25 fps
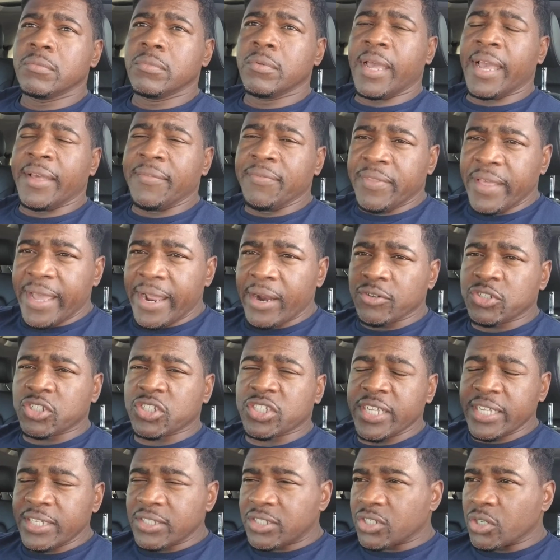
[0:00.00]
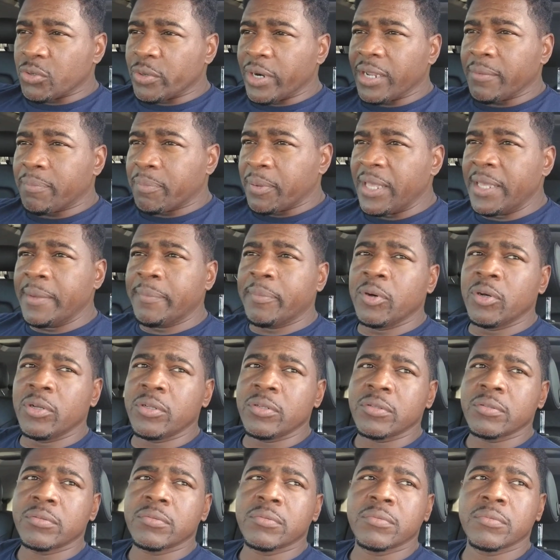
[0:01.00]
And they're censoring people.
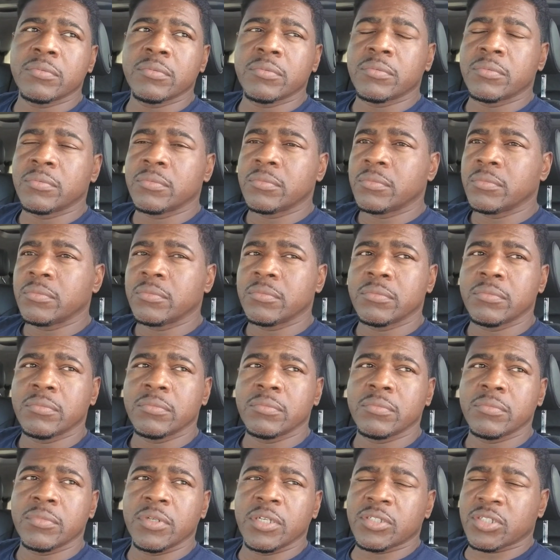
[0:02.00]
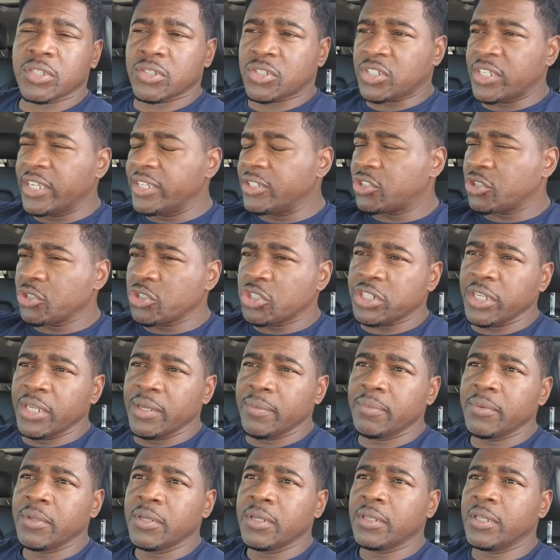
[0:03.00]
It's a censorship.
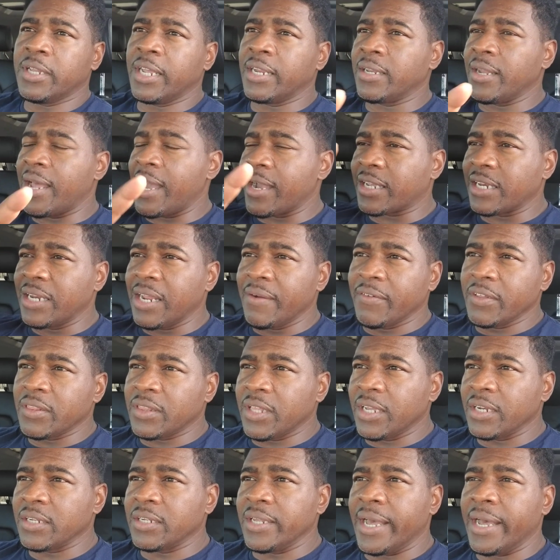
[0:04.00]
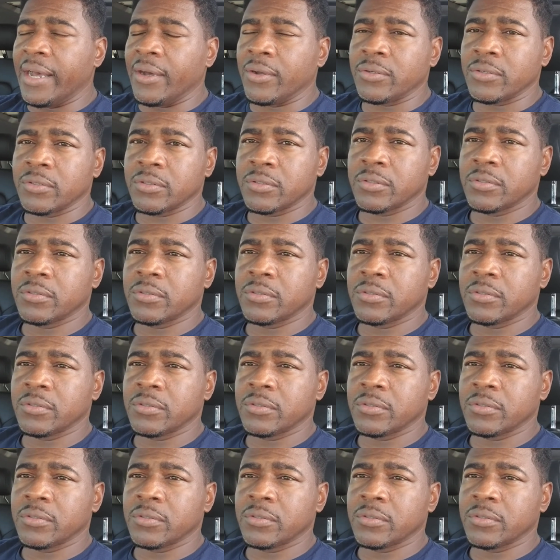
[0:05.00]
They locking everything down.